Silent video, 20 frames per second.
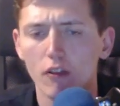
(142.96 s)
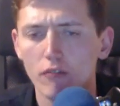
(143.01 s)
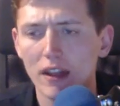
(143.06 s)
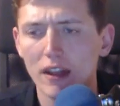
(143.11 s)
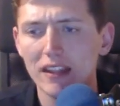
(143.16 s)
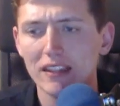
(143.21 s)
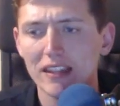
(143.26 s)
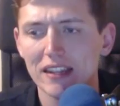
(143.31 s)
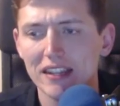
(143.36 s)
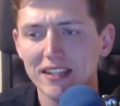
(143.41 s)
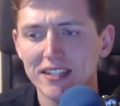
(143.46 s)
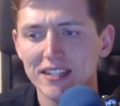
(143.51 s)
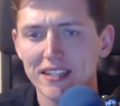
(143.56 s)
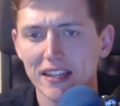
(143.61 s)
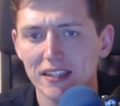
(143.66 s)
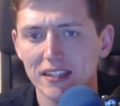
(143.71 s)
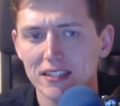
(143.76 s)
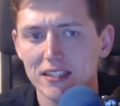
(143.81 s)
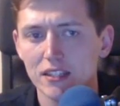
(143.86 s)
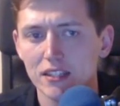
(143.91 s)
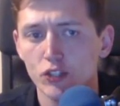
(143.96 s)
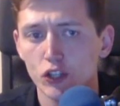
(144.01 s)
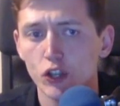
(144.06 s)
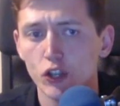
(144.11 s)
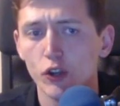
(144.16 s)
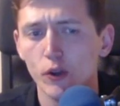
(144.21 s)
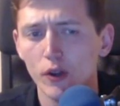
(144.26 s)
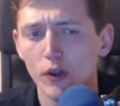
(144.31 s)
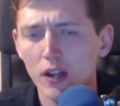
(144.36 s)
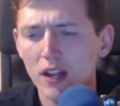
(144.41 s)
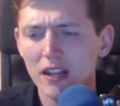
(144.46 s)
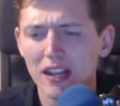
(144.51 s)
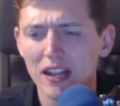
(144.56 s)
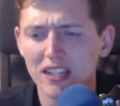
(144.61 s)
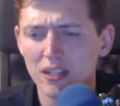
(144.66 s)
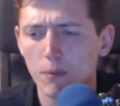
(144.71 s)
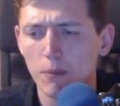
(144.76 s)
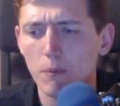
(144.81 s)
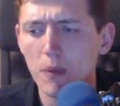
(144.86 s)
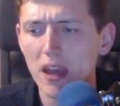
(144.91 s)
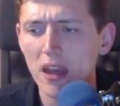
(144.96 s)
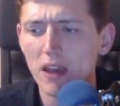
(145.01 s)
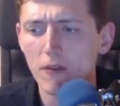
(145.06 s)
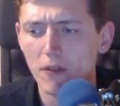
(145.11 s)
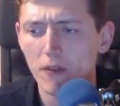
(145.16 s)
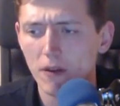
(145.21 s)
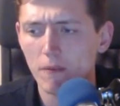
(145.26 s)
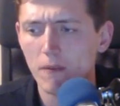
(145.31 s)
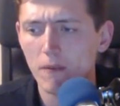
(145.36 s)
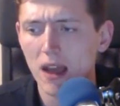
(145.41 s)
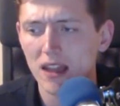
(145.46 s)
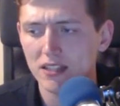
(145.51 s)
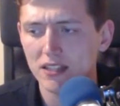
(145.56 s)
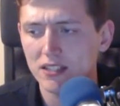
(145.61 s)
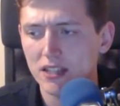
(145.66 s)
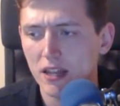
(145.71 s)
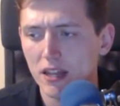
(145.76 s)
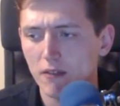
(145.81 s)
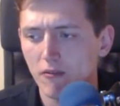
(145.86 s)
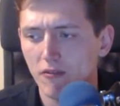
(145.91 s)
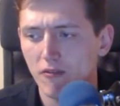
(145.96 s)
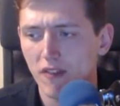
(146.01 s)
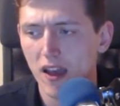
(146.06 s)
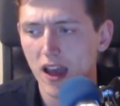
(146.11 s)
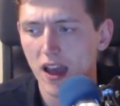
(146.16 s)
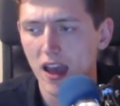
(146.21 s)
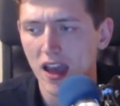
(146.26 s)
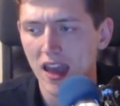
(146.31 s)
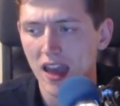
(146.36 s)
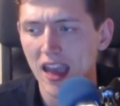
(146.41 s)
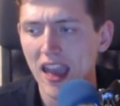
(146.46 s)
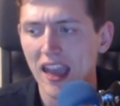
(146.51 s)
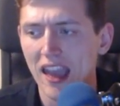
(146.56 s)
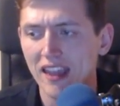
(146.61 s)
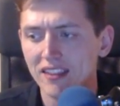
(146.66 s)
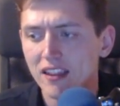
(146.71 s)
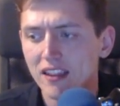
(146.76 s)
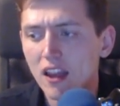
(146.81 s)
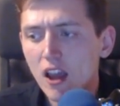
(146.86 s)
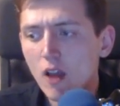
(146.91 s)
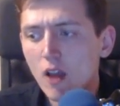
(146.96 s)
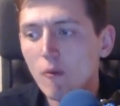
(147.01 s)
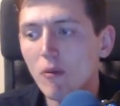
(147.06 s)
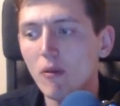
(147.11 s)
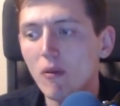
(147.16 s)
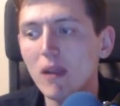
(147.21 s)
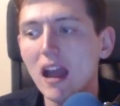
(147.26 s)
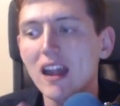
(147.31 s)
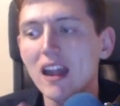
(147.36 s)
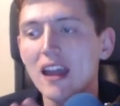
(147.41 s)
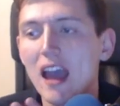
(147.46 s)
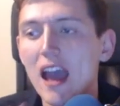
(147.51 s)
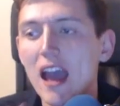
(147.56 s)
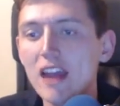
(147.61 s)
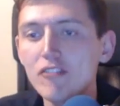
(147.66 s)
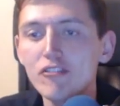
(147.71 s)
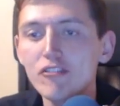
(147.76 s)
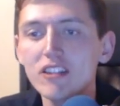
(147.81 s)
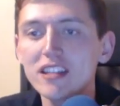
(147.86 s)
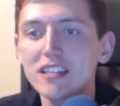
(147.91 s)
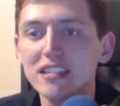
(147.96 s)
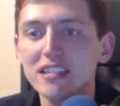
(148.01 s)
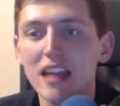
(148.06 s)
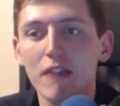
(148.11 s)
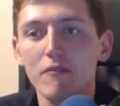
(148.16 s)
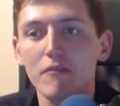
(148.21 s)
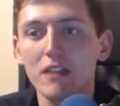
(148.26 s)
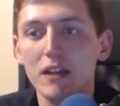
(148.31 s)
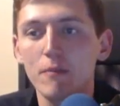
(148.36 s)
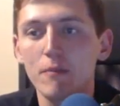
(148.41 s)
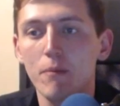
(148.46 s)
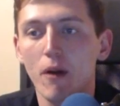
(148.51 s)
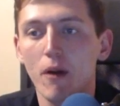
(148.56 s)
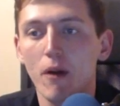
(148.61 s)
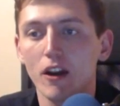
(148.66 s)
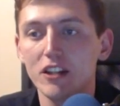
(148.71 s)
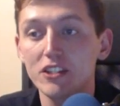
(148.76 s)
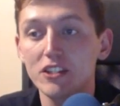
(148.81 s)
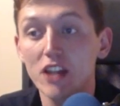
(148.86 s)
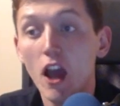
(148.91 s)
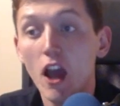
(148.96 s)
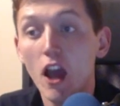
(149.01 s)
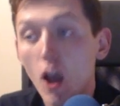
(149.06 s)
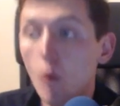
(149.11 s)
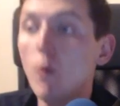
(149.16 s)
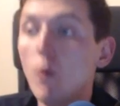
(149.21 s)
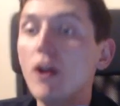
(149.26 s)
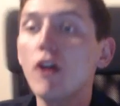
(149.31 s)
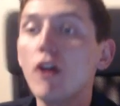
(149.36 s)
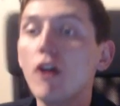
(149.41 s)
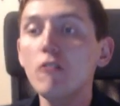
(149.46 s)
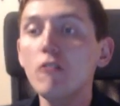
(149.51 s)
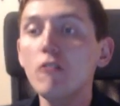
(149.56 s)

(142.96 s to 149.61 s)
that our rating is sixty-two. That's a bit of a massive uh, hit. But we had one hundred seventeen points. We